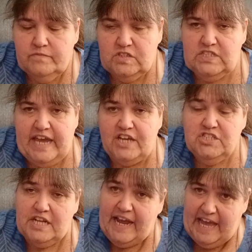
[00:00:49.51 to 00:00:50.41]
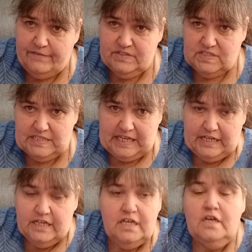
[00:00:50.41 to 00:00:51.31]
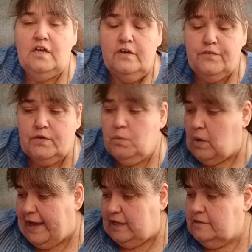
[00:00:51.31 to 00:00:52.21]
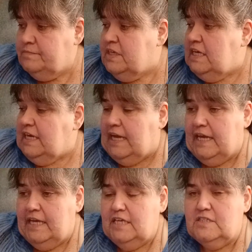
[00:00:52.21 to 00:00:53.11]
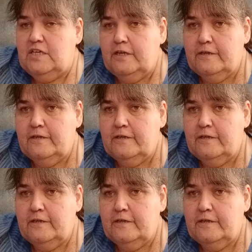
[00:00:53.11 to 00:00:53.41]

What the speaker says: stash that I haven't seen for a while. And